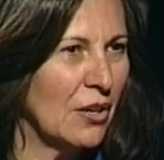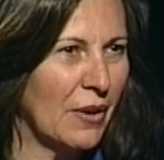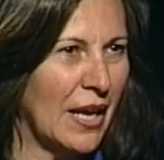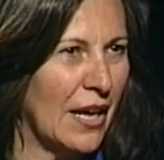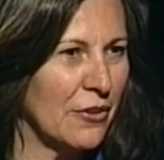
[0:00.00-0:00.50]

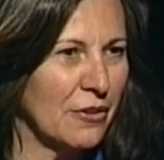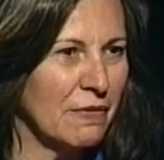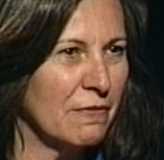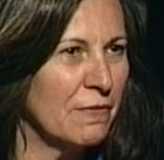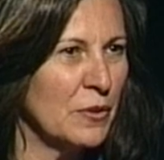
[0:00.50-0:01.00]
gathered
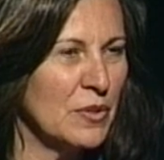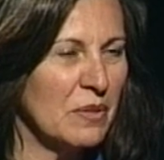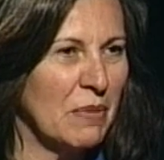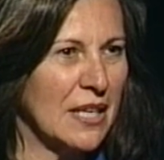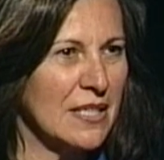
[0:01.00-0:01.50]
foods
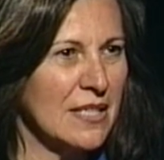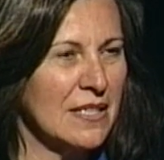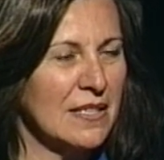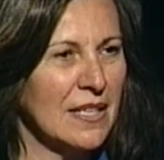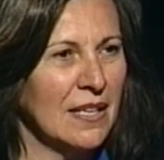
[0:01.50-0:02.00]
and
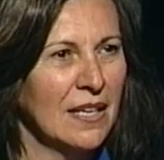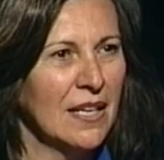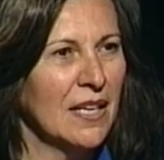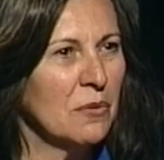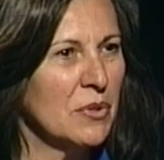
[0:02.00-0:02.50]
medicines. And
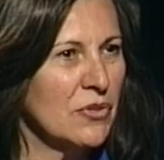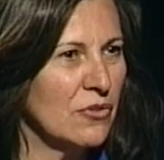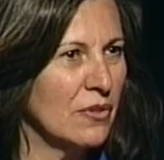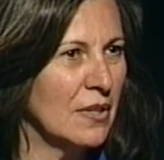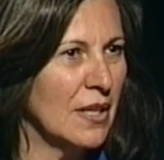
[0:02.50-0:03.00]
it was
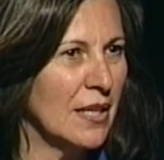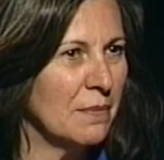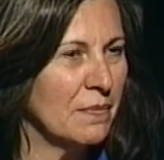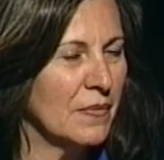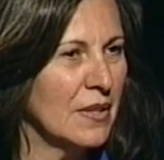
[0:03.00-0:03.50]

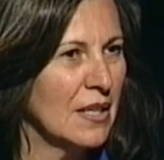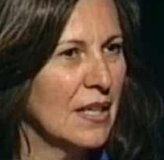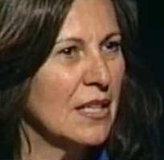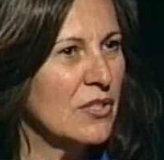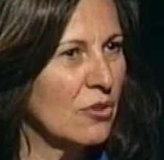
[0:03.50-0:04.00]

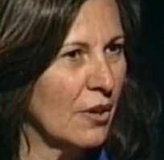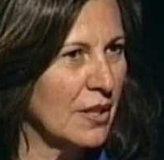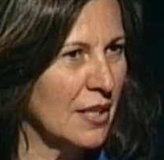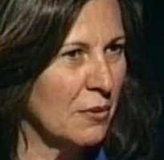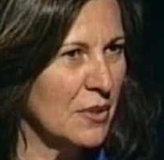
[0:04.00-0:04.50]

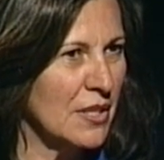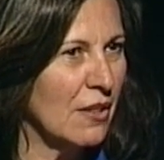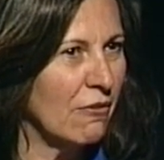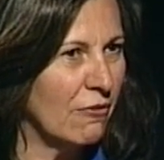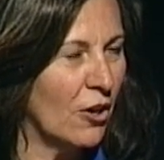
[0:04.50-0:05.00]
historically it was in
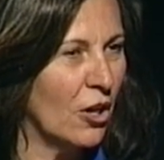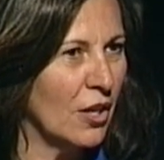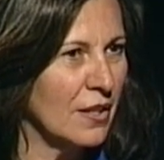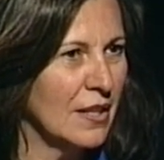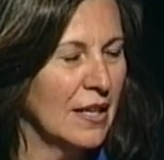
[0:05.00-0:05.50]
the
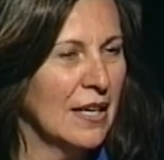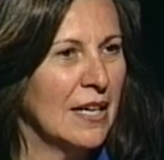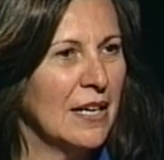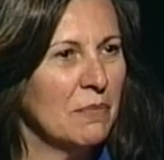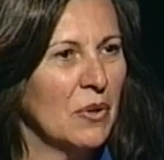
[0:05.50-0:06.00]
fall.
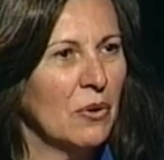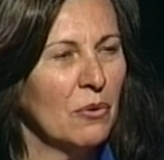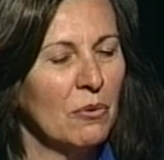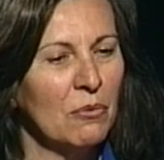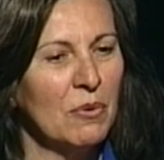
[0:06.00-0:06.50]

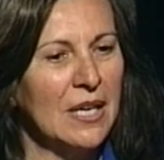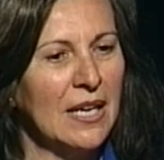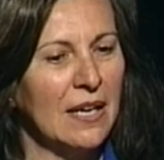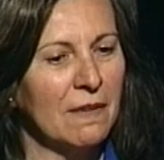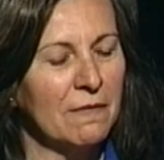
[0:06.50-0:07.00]
We
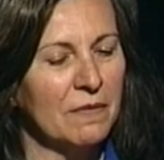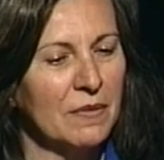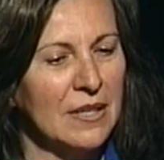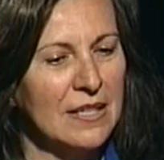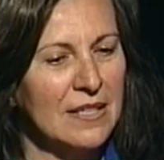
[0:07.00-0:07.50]
have
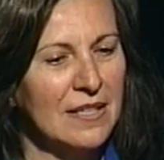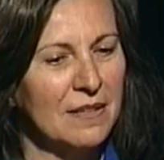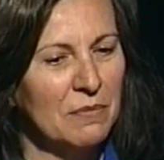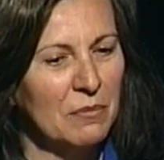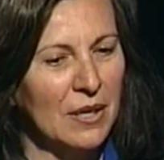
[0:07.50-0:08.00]

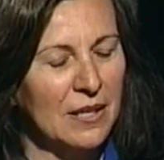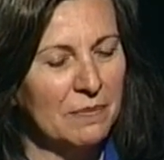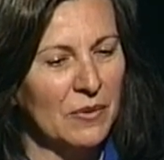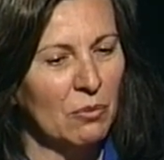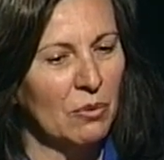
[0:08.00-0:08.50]

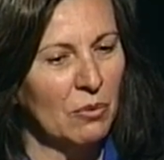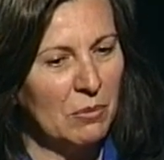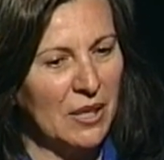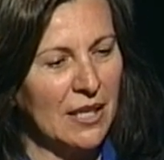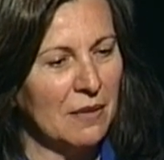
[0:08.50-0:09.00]
when we
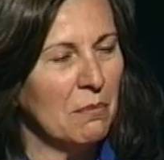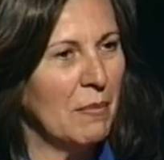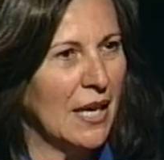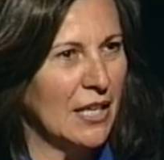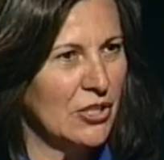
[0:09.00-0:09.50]
began
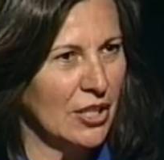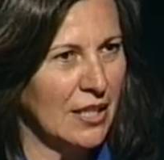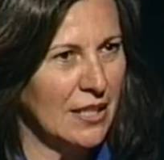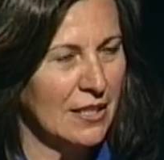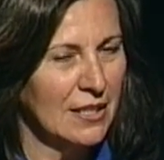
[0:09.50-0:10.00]
managing
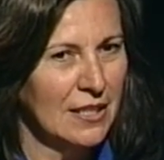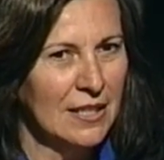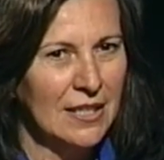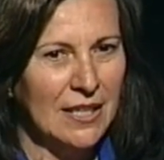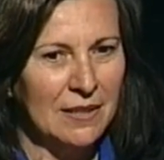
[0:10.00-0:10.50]
it
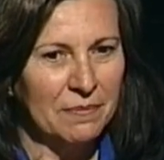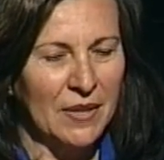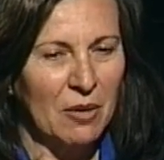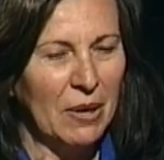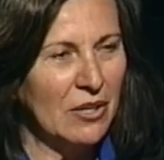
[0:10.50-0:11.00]

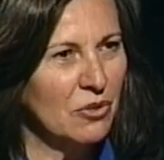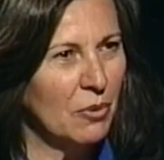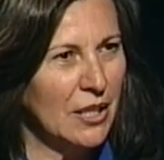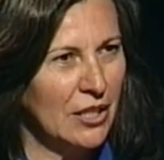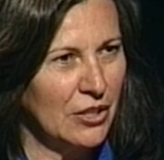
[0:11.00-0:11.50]
about
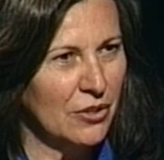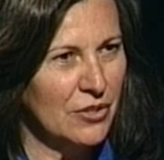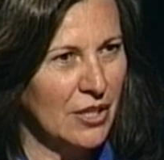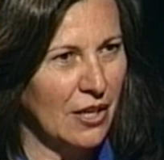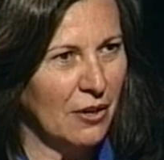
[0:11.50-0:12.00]
20
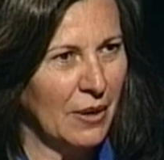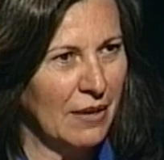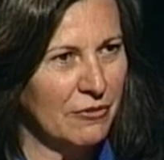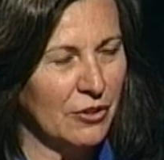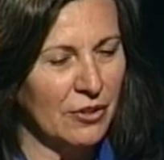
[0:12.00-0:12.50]
years ago,
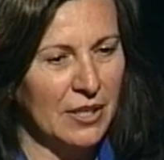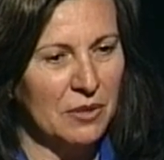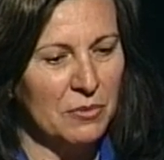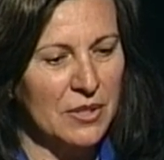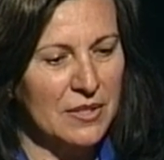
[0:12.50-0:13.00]
after
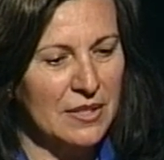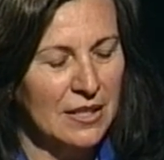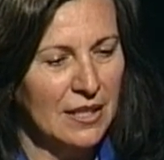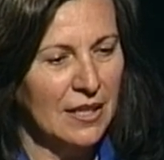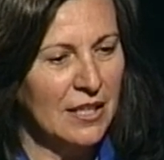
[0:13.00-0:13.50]
it was
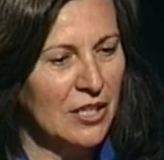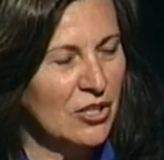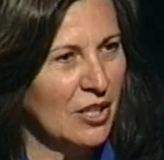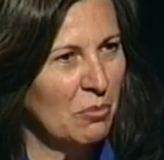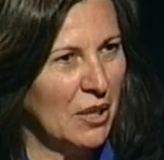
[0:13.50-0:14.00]

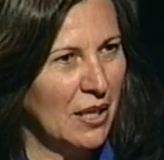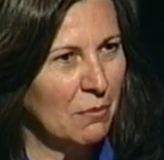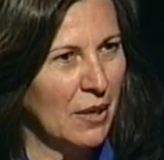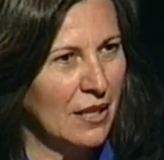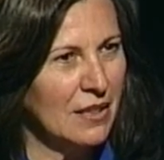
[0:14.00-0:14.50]
initially
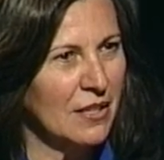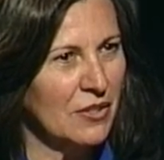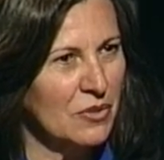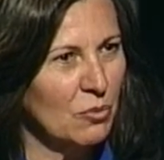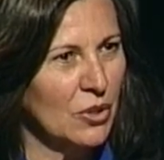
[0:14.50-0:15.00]
began by
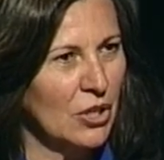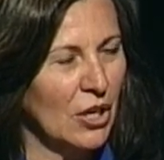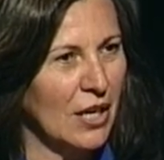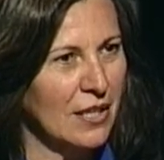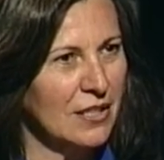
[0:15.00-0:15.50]
Clarence
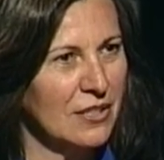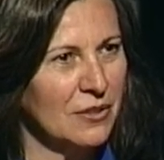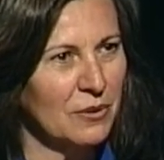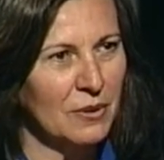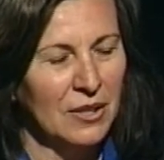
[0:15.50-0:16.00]
Woodcock
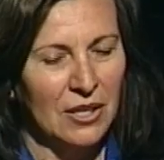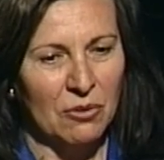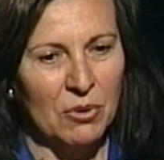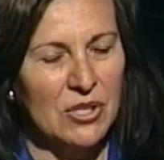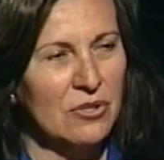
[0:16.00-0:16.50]
to
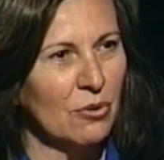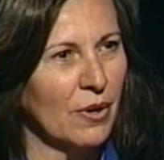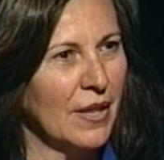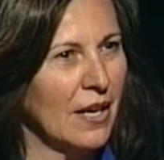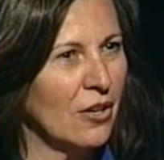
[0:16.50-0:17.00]

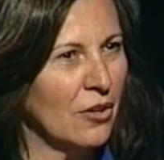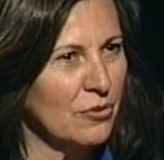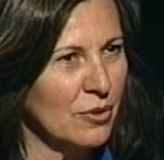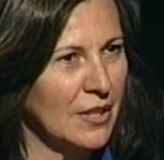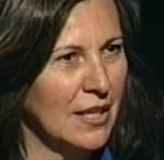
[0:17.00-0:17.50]
restore that
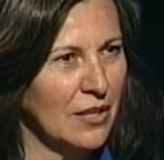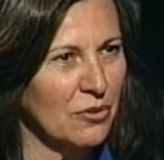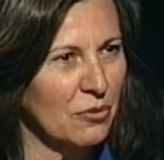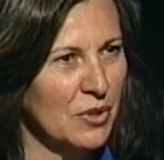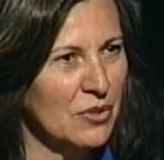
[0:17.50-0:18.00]
cultural and
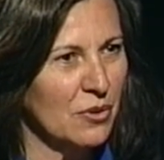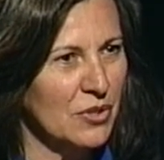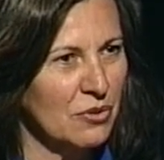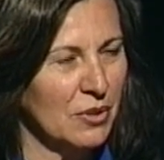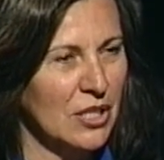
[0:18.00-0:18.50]
natural
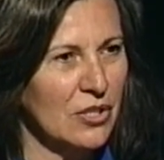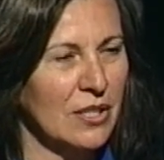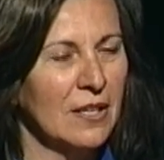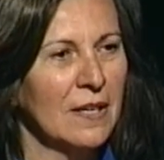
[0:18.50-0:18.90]
resource tradition,